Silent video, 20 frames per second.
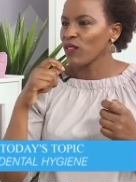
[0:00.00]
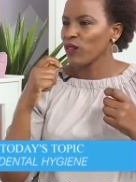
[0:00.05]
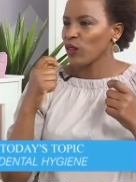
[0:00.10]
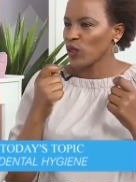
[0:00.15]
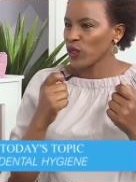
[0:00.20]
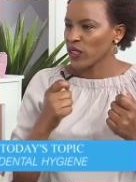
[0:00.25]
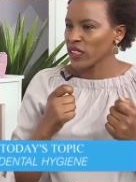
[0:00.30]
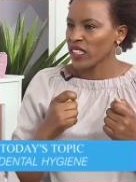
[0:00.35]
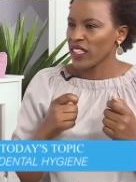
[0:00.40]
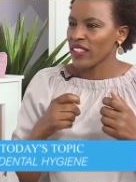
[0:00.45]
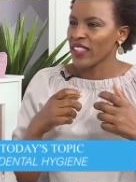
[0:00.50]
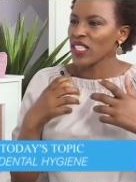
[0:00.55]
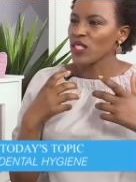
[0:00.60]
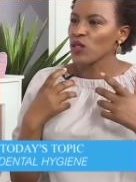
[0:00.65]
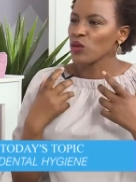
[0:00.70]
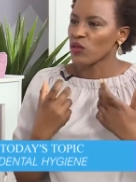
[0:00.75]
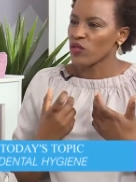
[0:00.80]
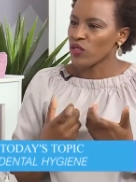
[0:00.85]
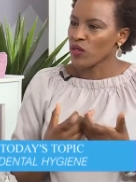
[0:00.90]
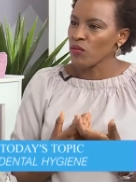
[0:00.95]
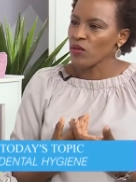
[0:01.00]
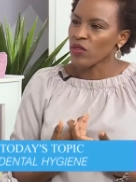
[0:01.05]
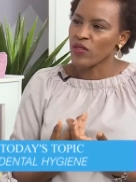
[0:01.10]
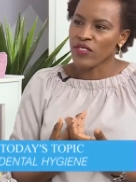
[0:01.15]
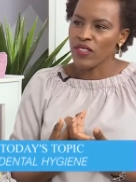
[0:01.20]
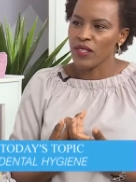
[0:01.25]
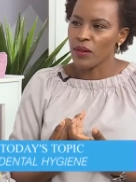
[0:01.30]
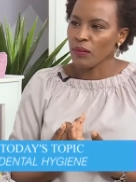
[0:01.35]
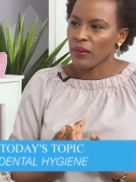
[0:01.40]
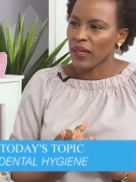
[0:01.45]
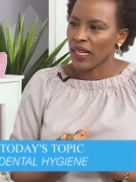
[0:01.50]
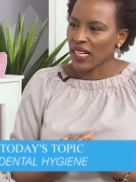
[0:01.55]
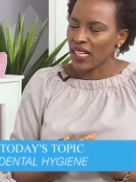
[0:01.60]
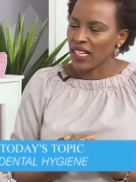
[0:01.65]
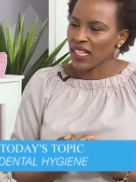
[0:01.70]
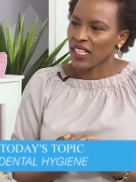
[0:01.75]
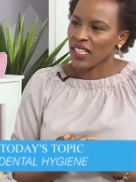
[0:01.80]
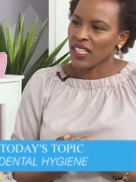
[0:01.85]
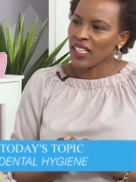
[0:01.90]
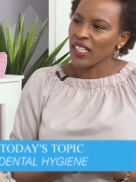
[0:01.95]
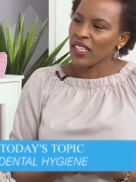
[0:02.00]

flossing. That's what removes the plaque.